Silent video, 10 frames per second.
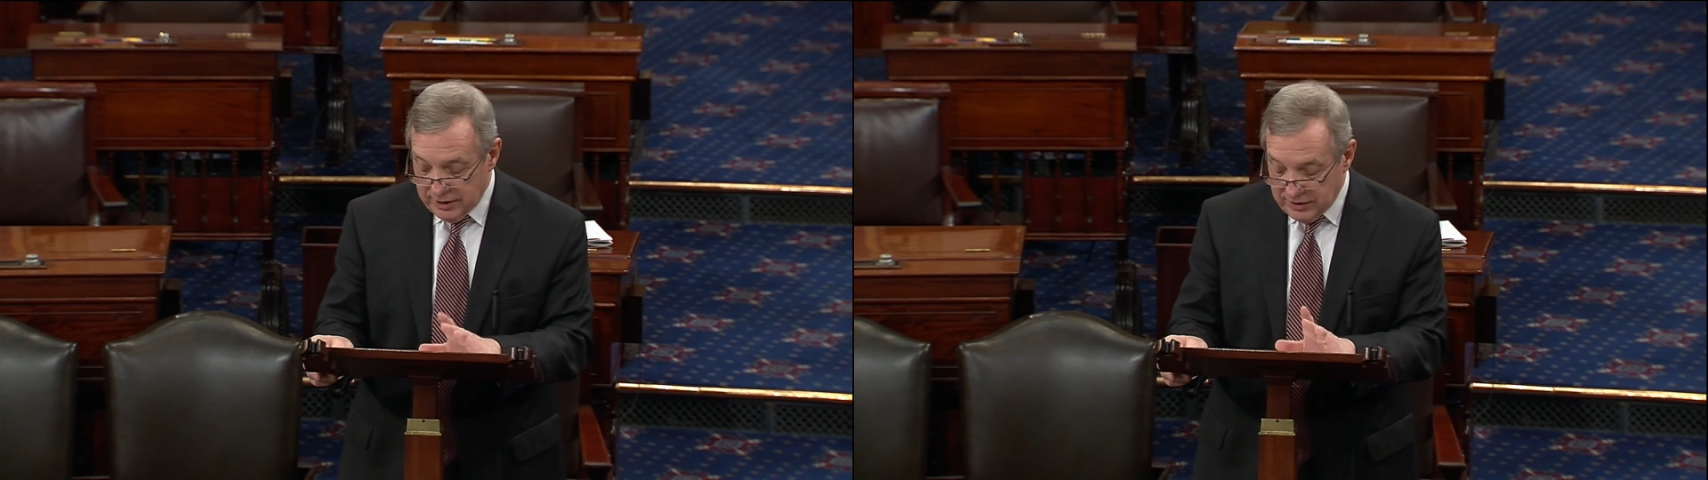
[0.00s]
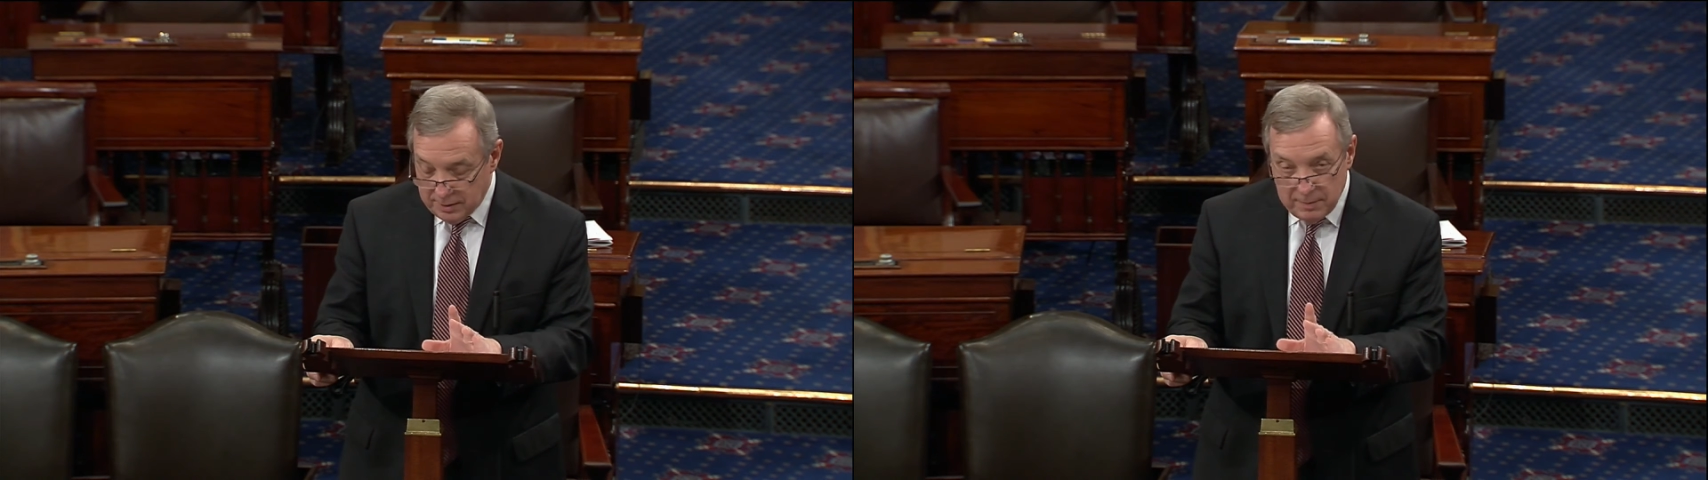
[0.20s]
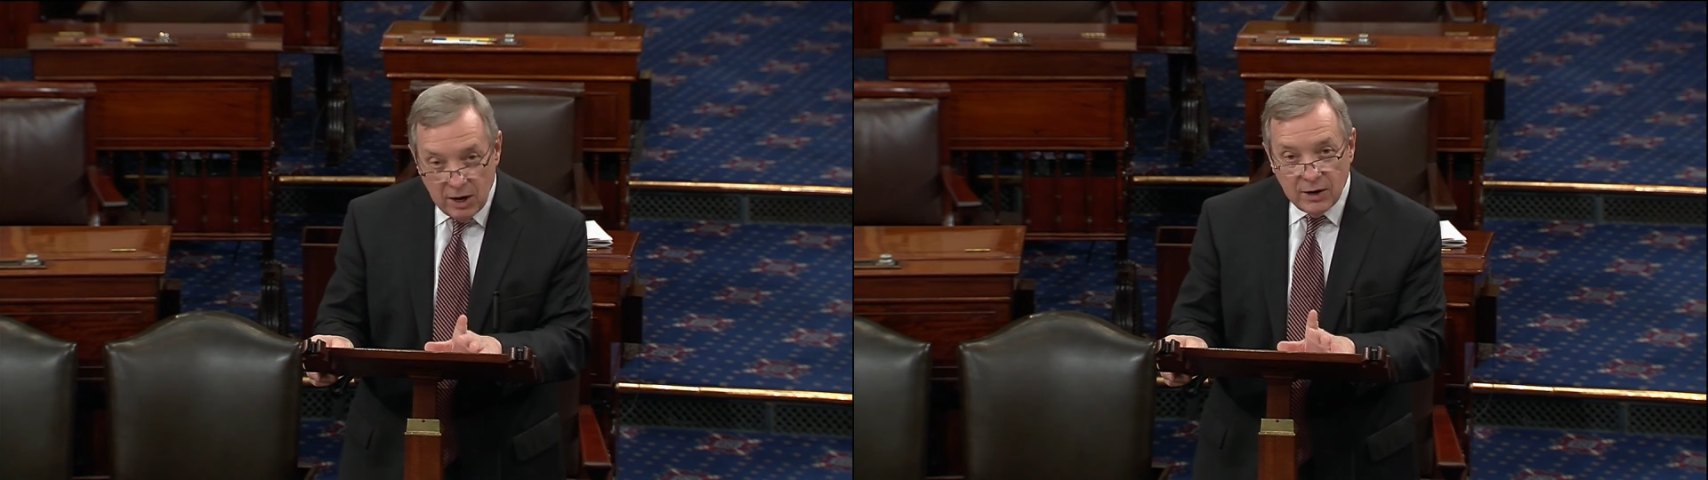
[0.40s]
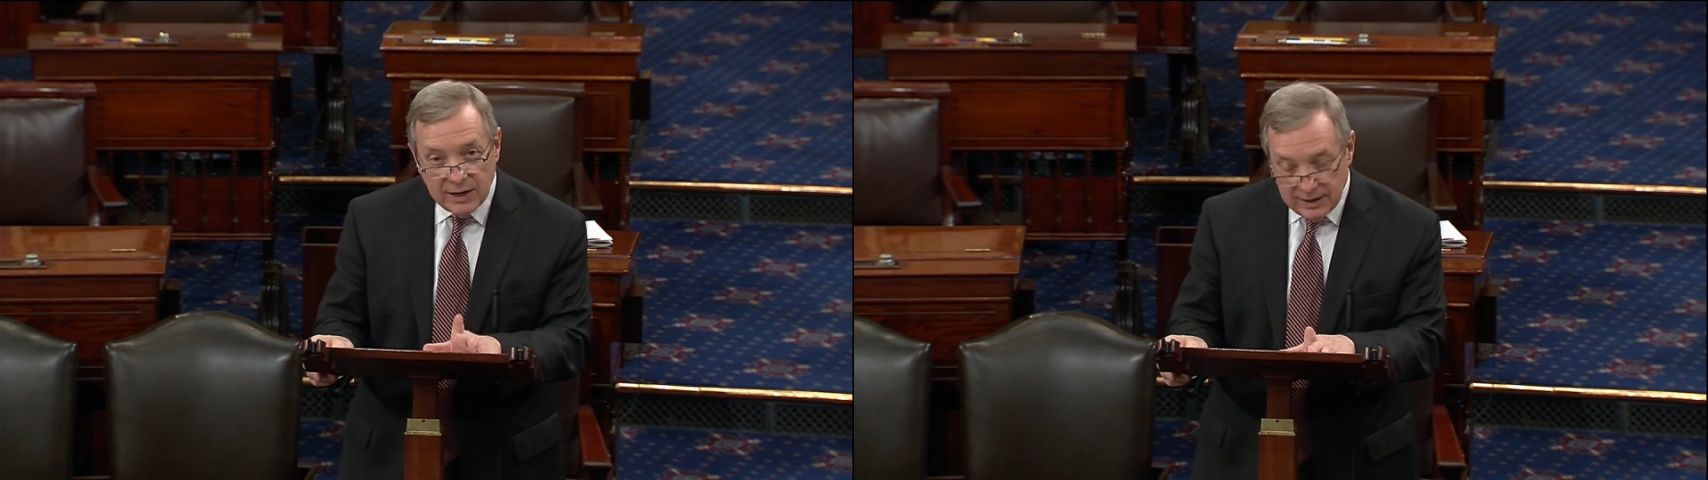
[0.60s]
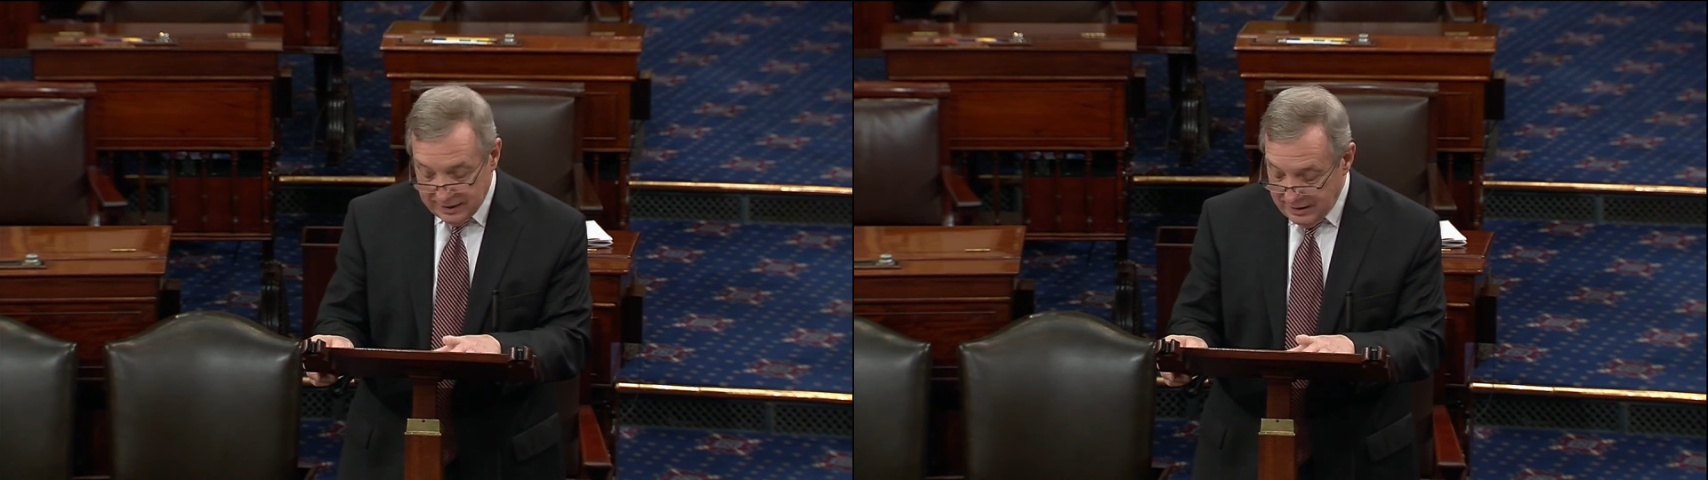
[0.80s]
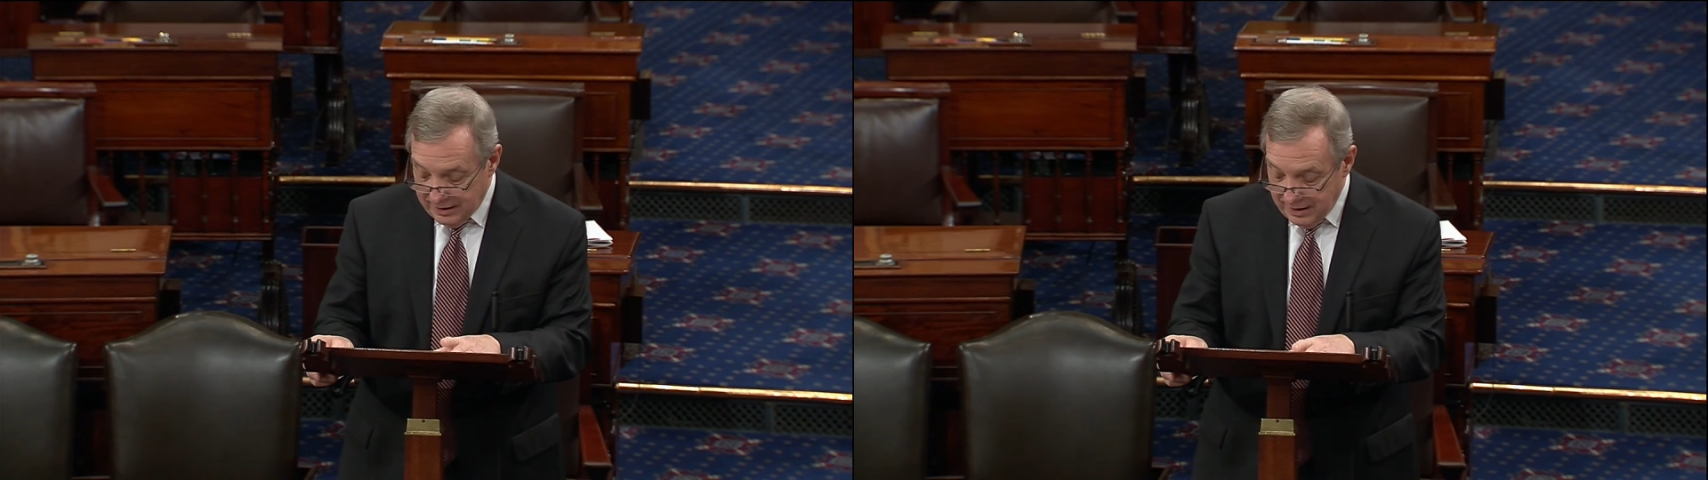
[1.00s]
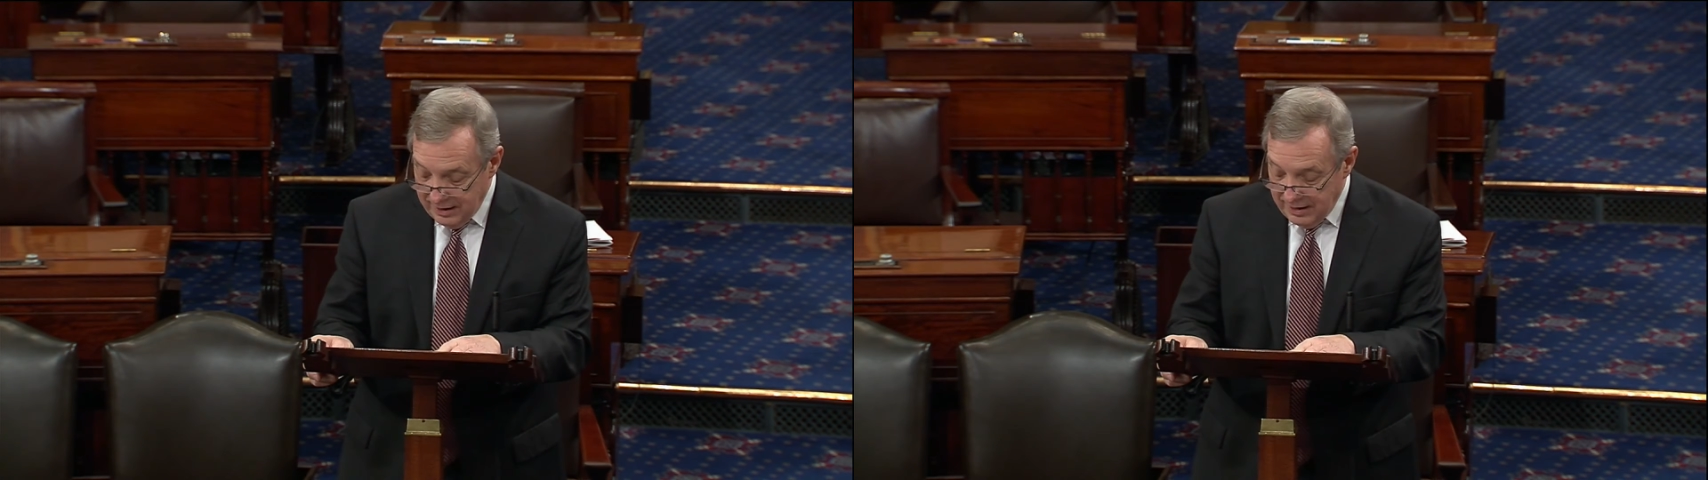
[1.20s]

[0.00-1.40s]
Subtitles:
in the American League